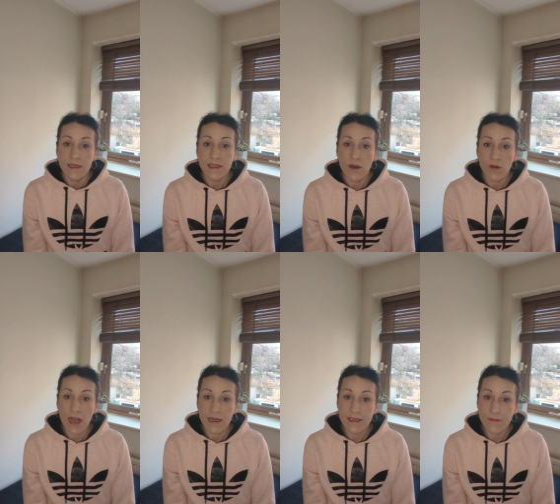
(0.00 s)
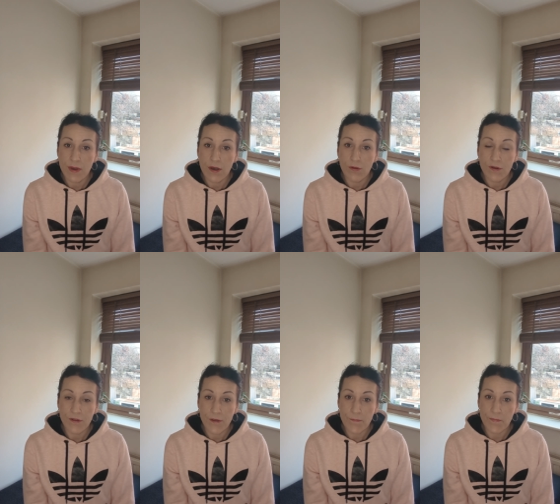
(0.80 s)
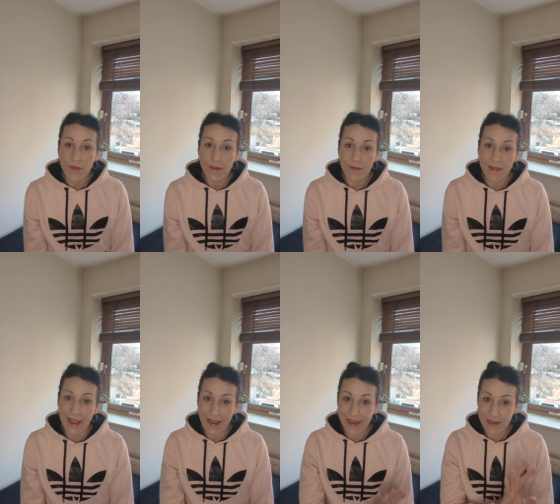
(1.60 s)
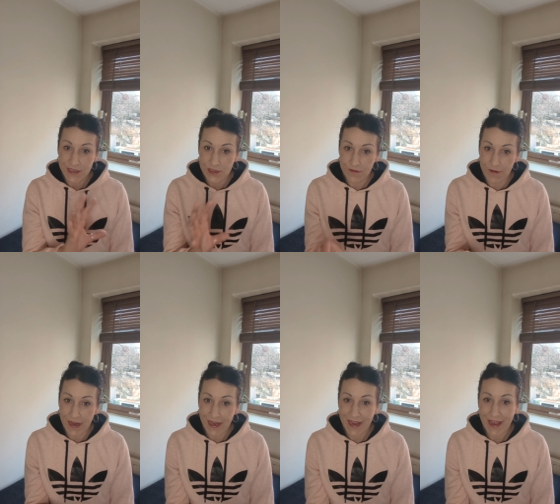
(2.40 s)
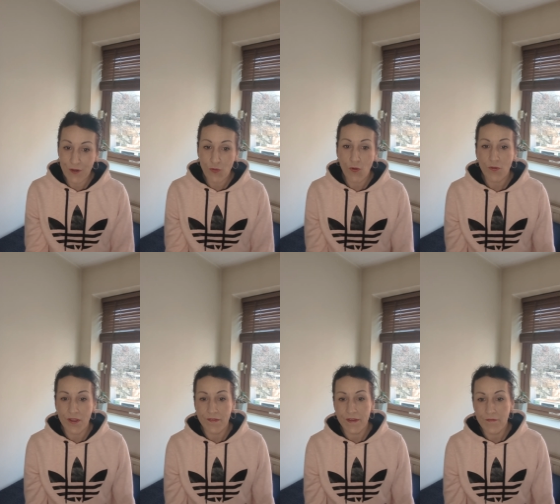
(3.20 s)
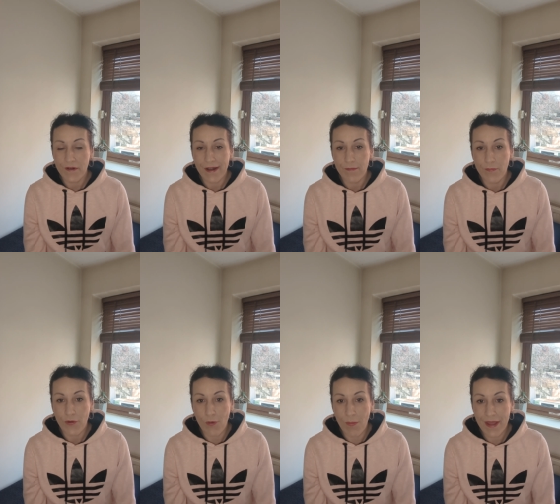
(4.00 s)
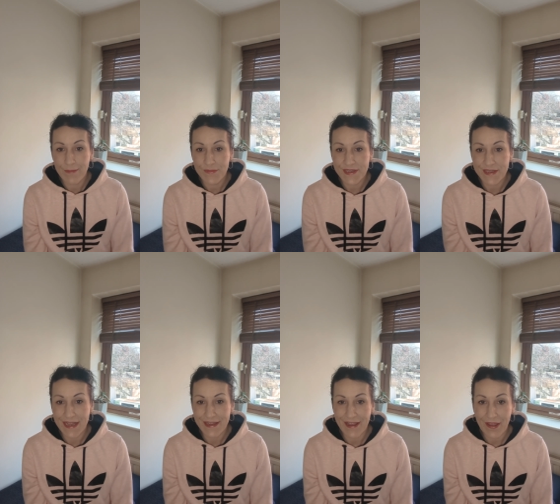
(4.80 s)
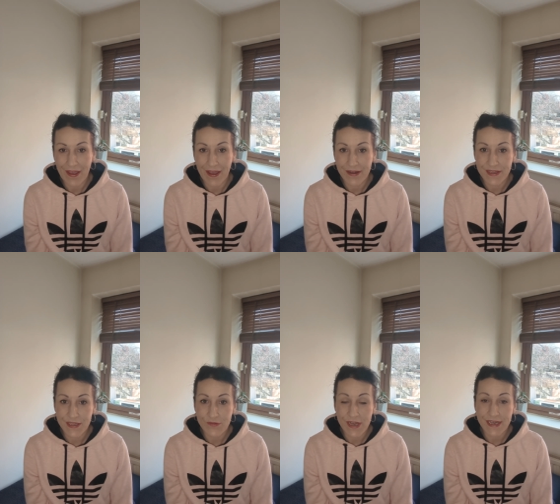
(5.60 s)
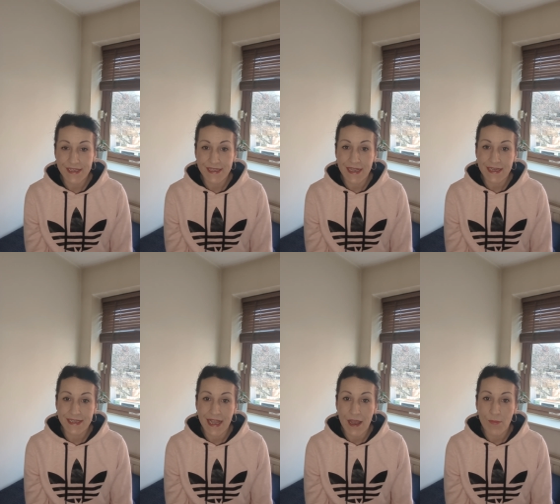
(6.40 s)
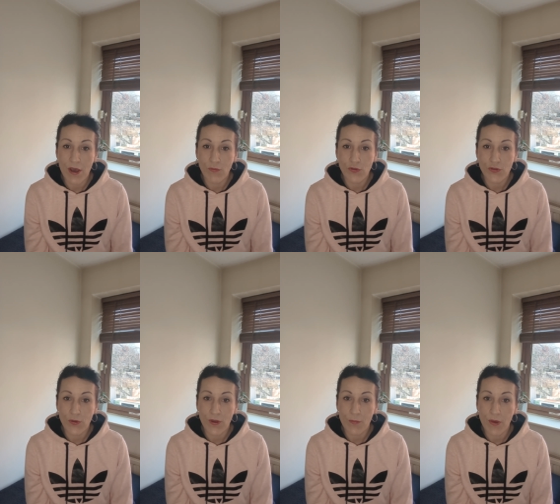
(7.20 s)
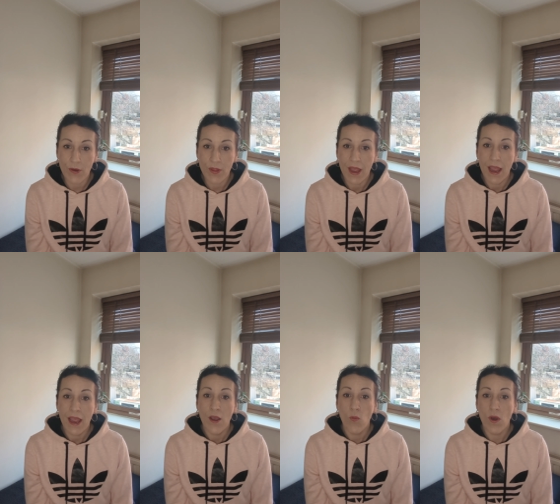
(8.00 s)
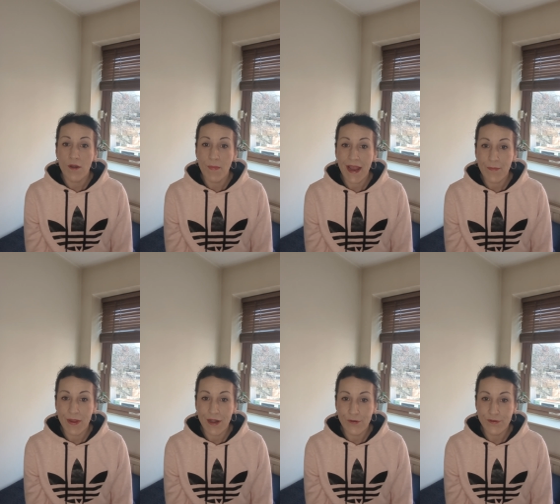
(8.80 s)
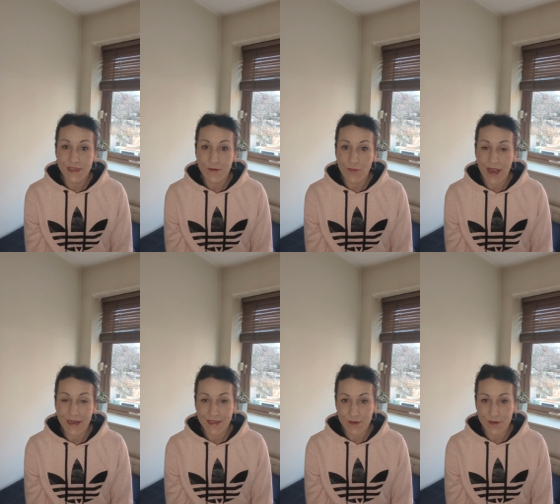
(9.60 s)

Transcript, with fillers: So that's about the history and all the different problems that I had. So next next time I will talk about what made me lose the weight.